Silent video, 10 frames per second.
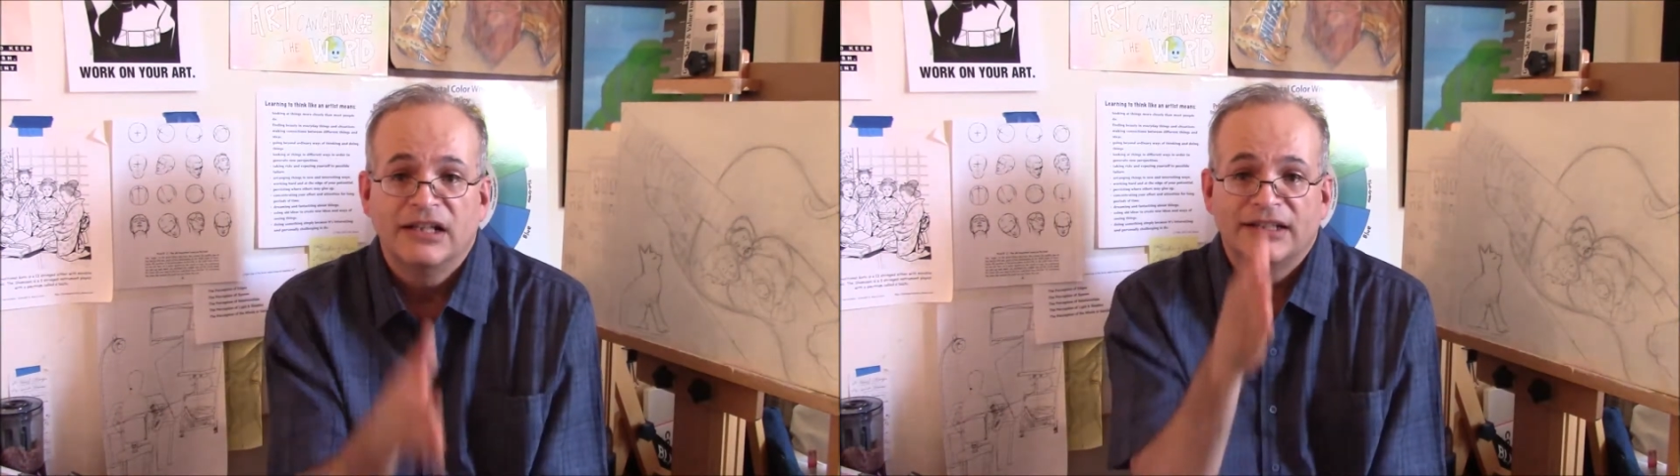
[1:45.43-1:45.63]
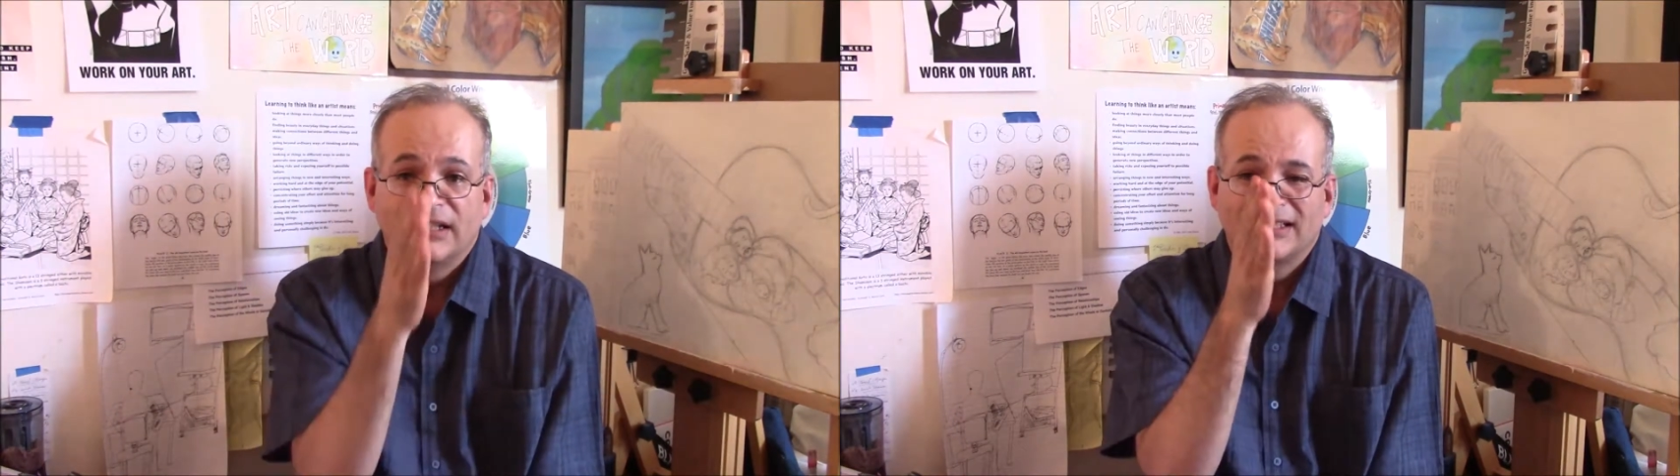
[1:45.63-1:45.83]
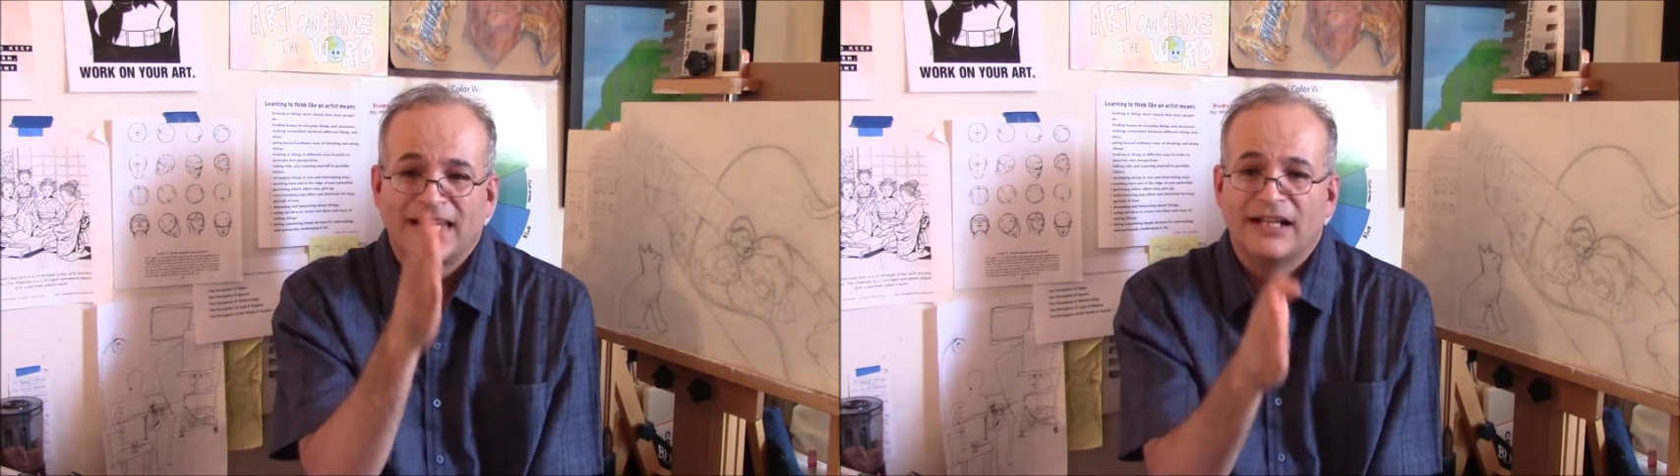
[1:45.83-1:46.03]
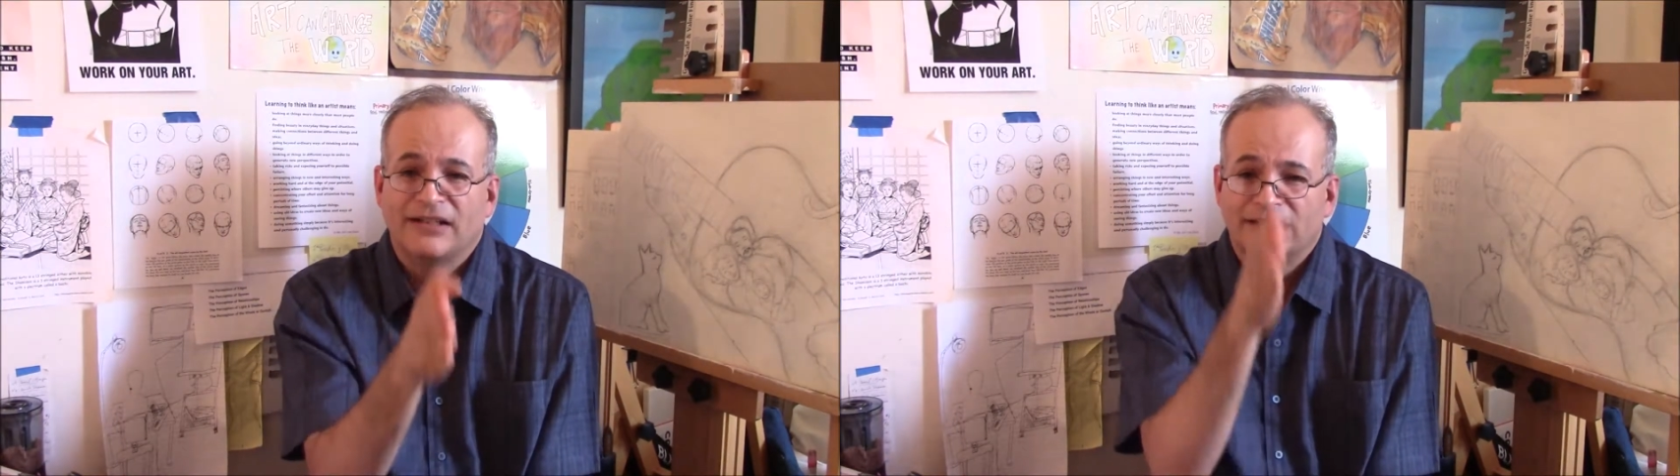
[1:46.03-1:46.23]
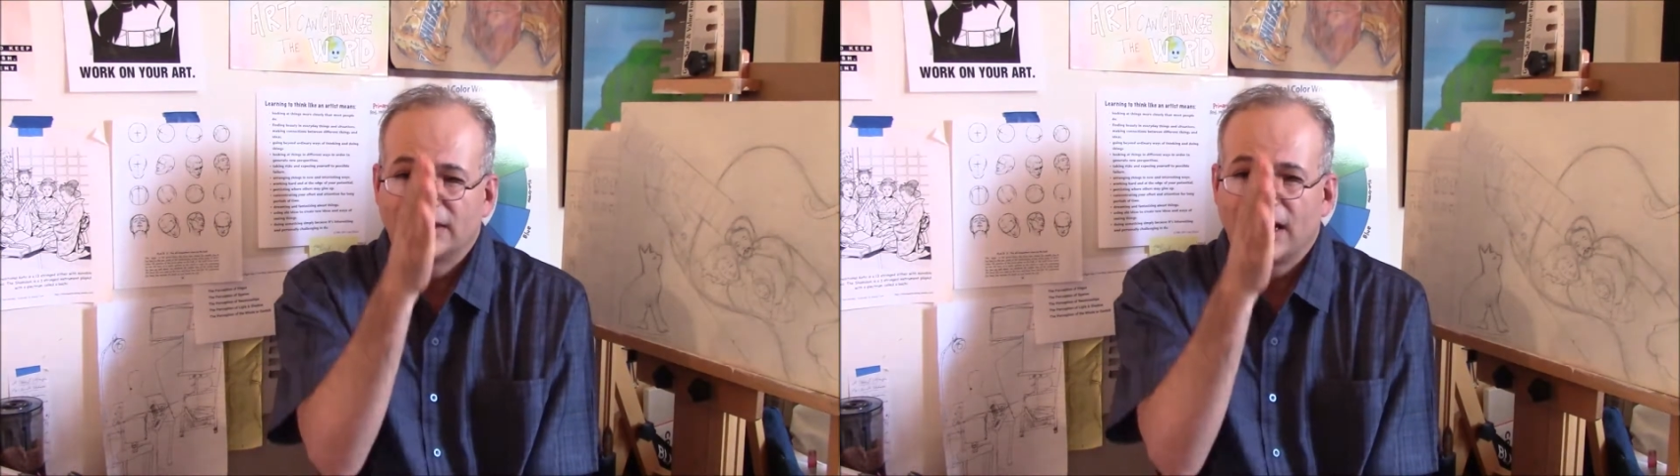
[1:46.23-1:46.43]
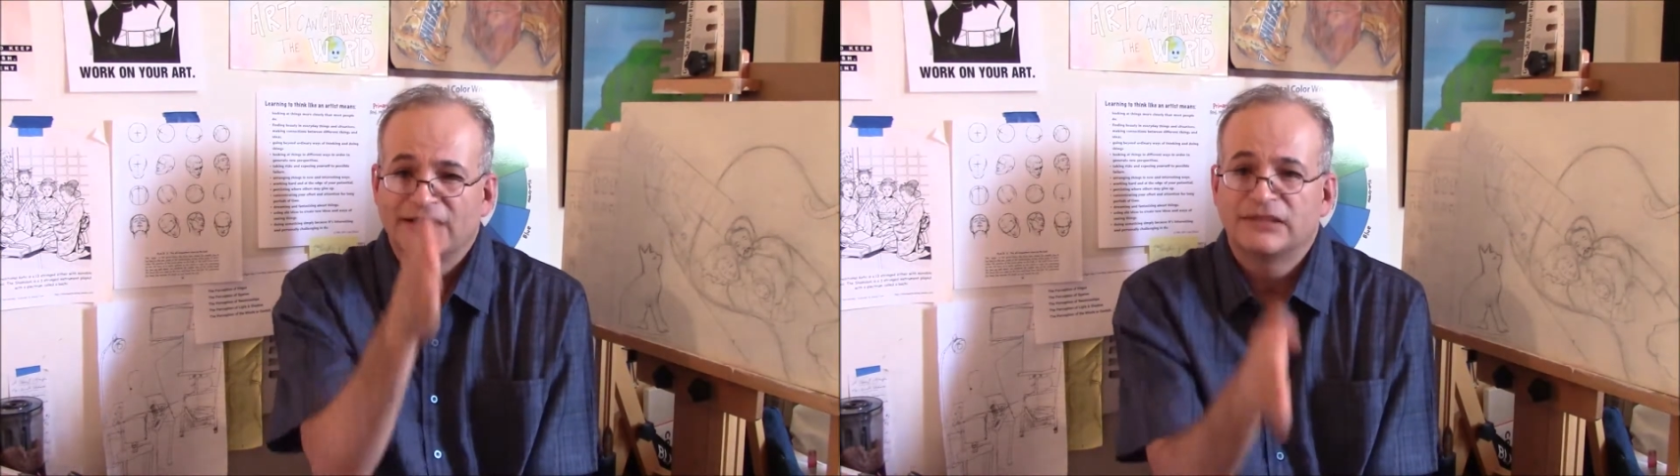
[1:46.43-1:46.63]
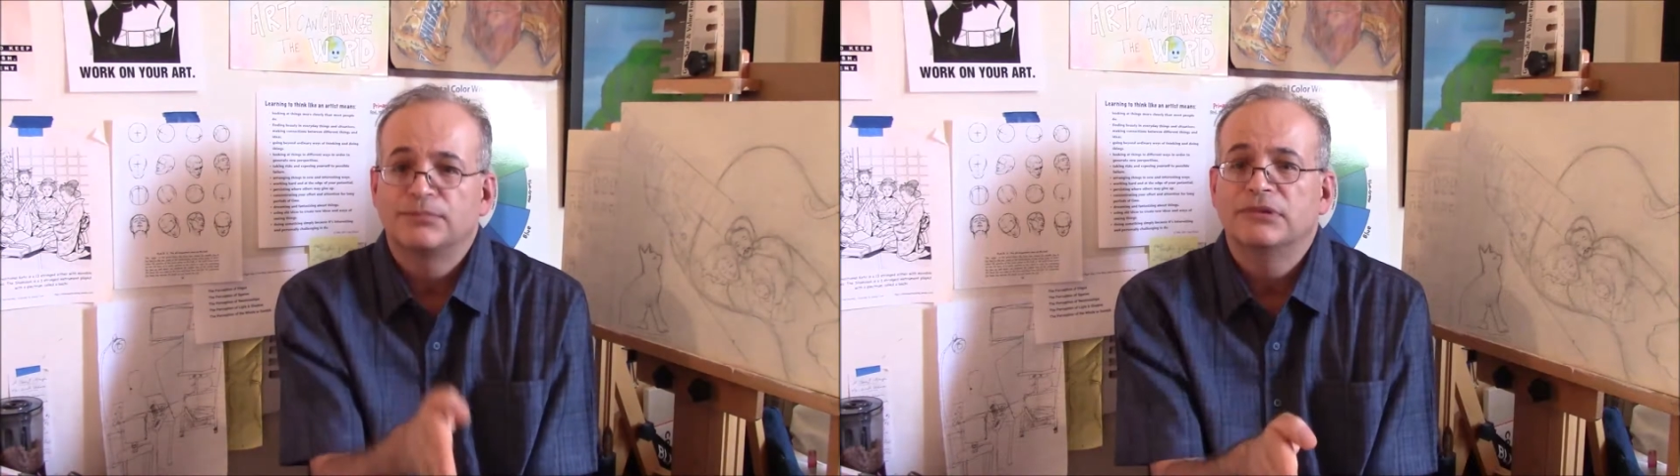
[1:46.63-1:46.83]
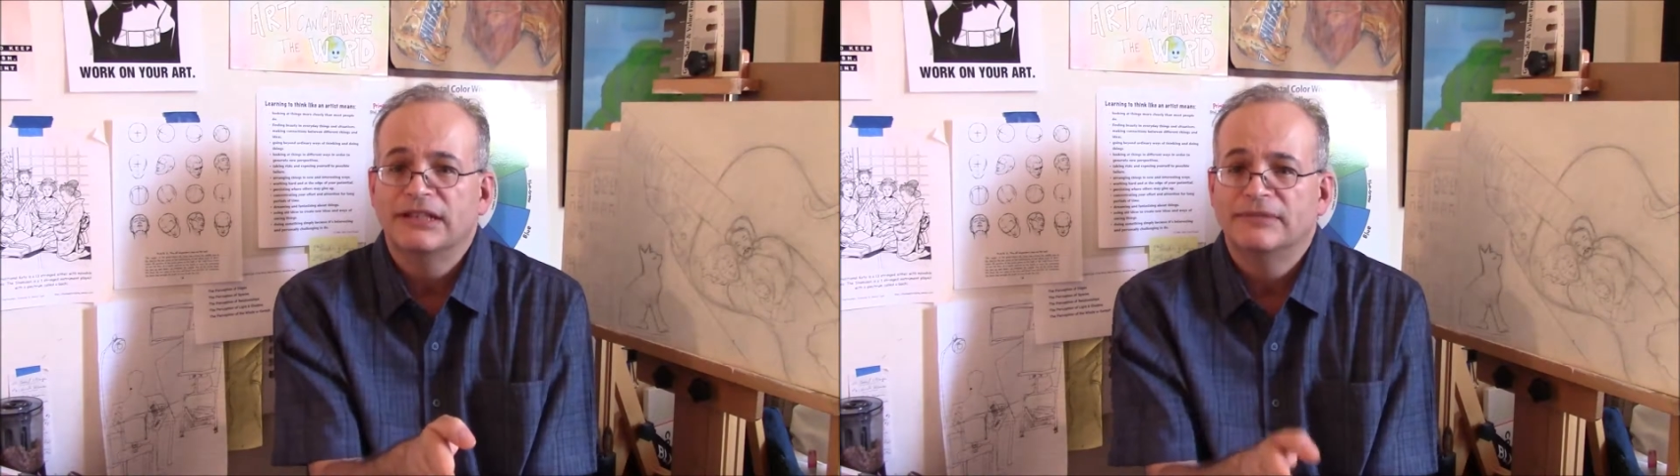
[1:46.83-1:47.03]
it's kind of
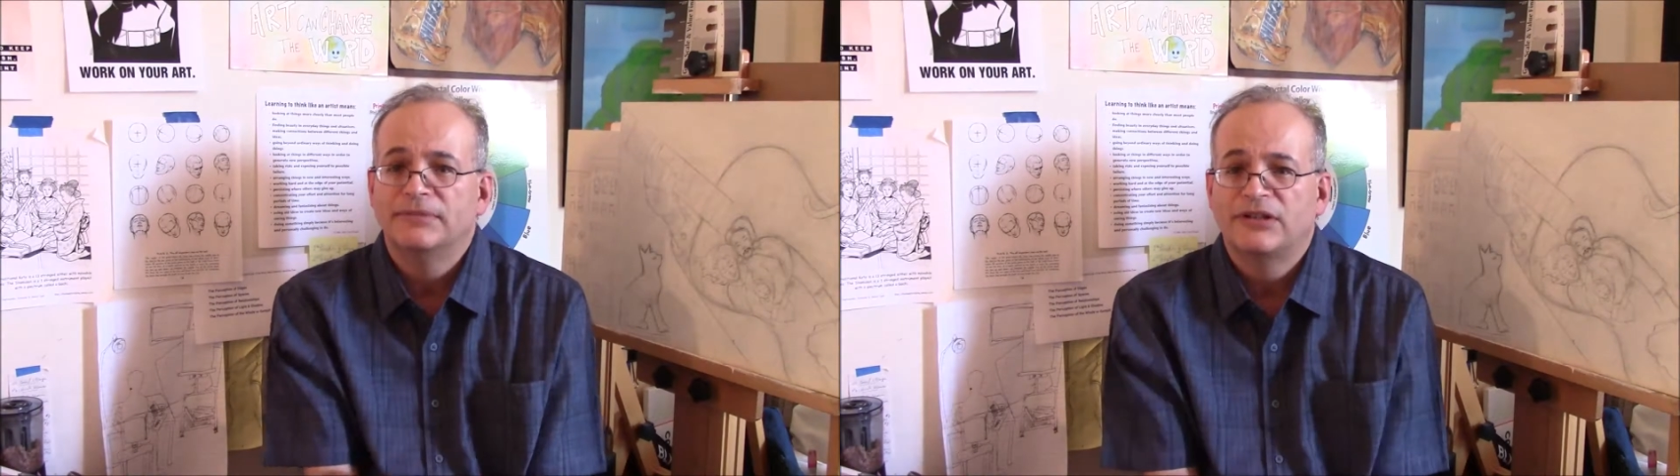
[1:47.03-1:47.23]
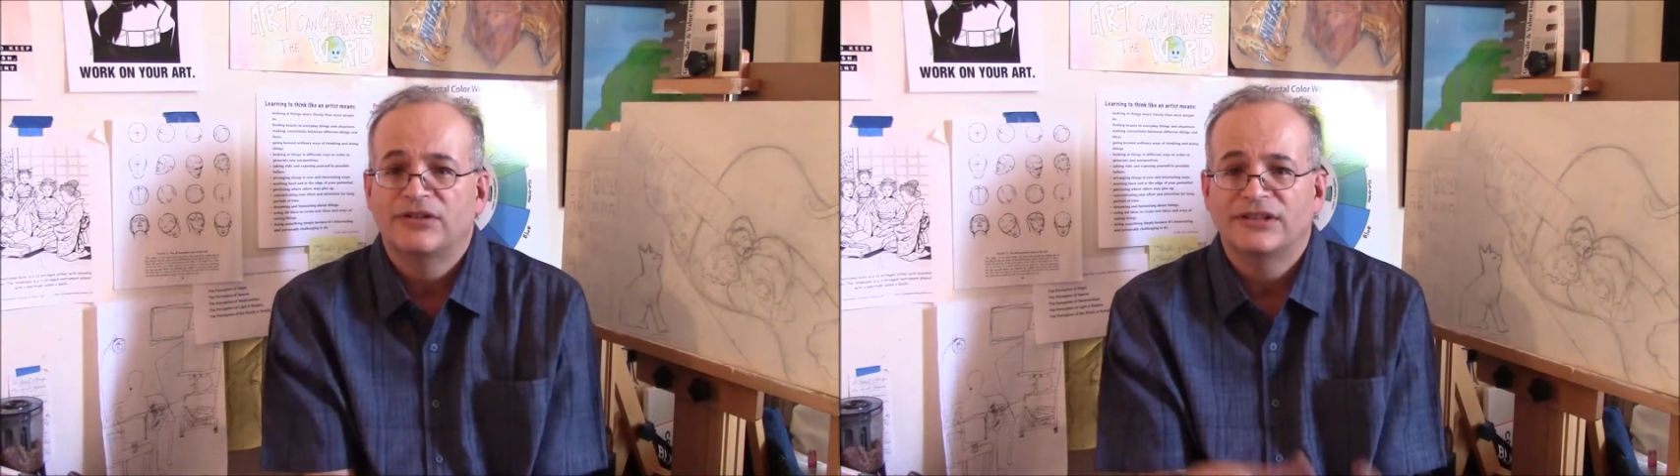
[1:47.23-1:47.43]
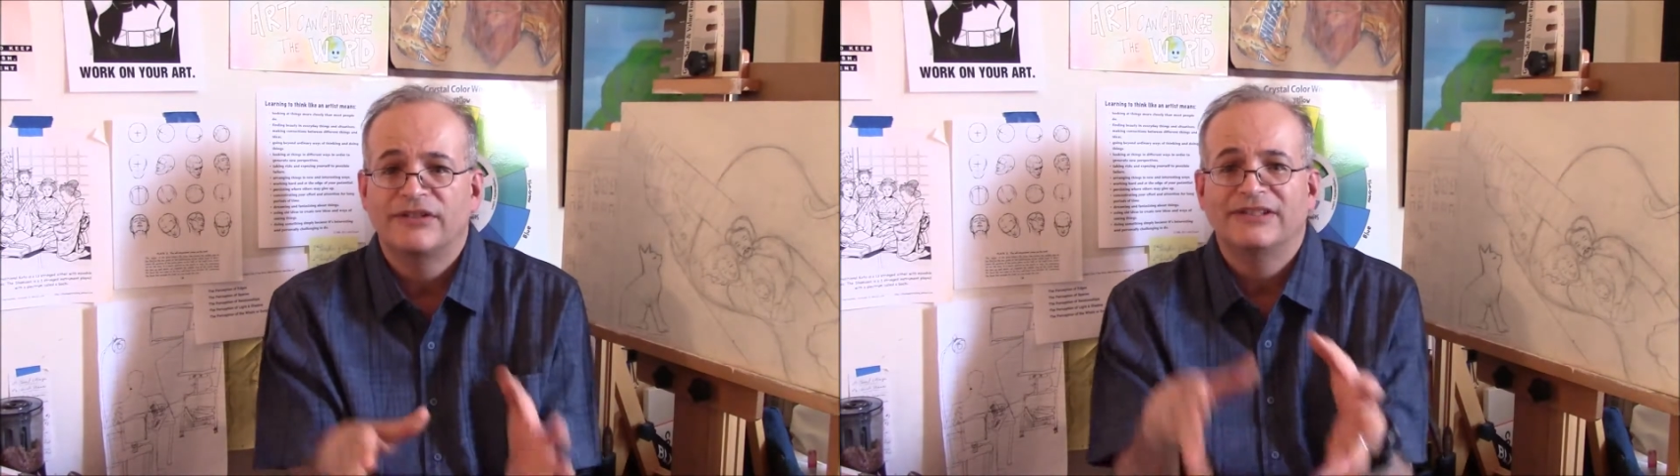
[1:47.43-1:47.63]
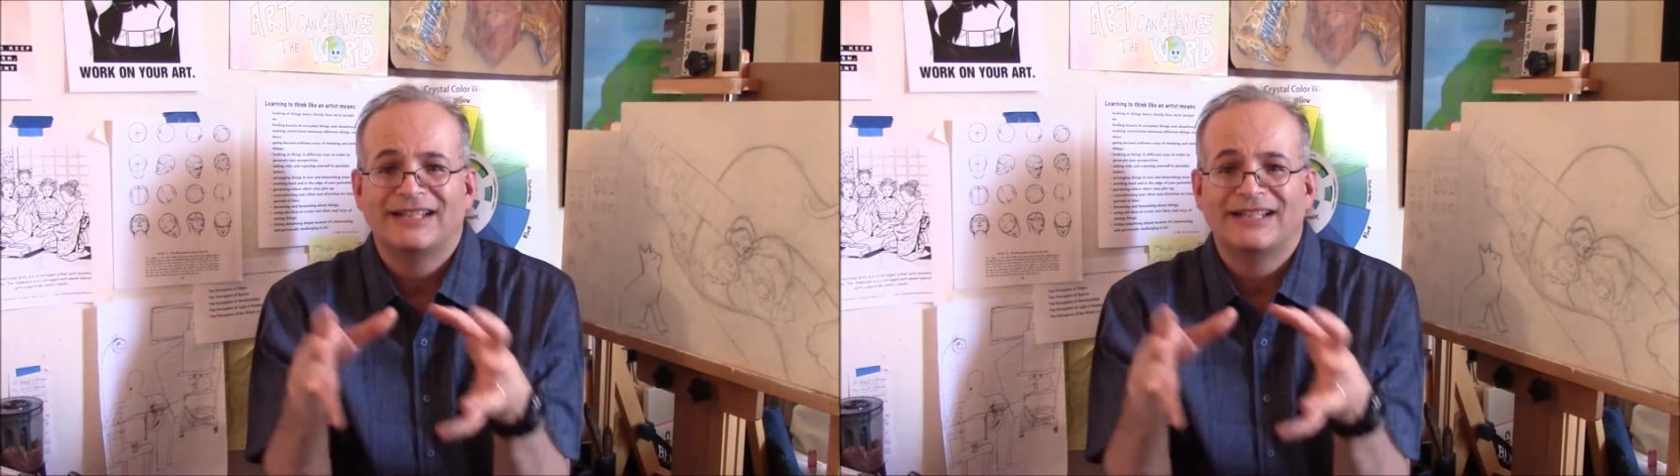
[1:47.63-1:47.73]
split because there is